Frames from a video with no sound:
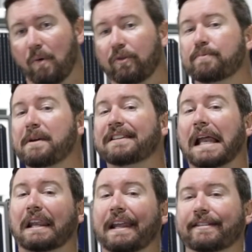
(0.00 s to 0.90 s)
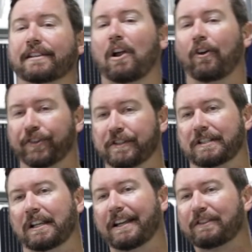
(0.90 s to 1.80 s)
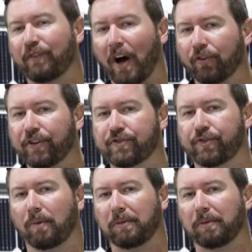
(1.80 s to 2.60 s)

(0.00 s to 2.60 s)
which means less losses, less voltage drop,